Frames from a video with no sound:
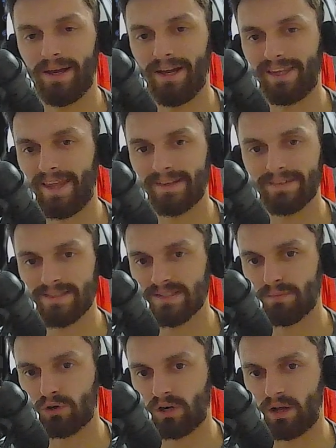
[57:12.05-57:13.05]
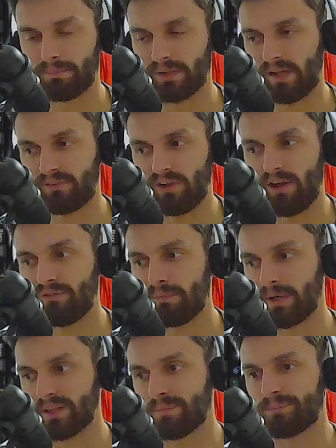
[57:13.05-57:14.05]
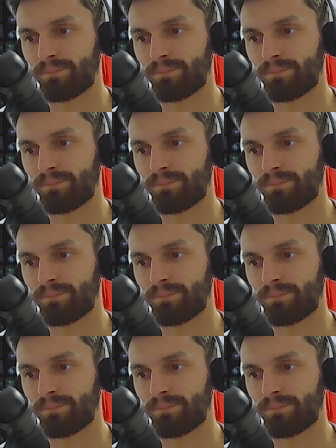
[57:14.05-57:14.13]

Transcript: Again, this is a more complex stuff, but